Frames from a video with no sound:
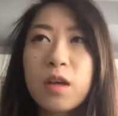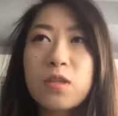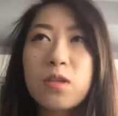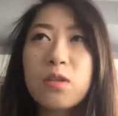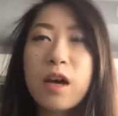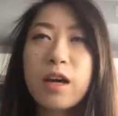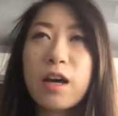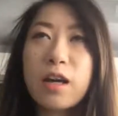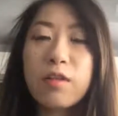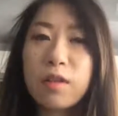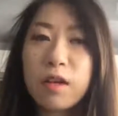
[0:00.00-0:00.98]
so that kind
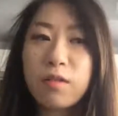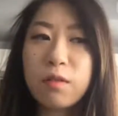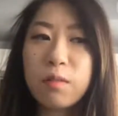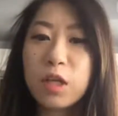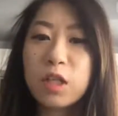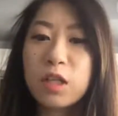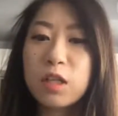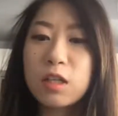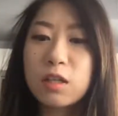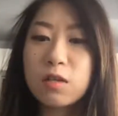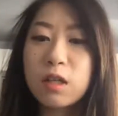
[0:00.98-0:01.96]
of information
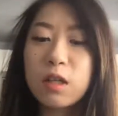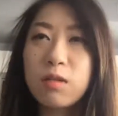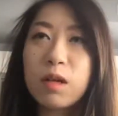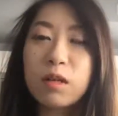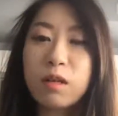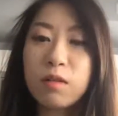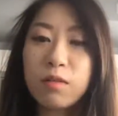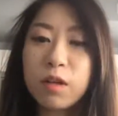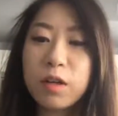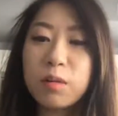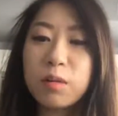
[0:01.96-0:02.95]
isn't really readily
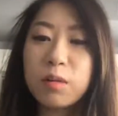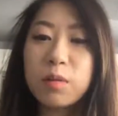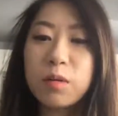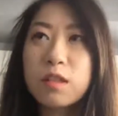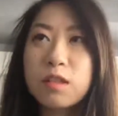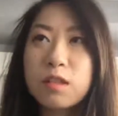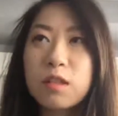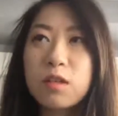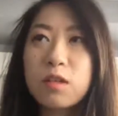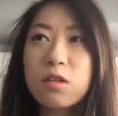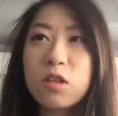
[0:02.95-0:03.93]
available
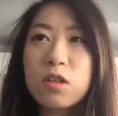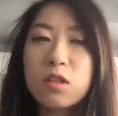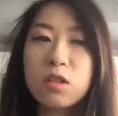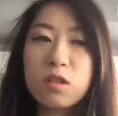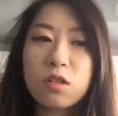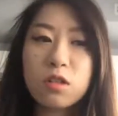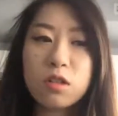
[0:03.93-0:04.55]
because they're just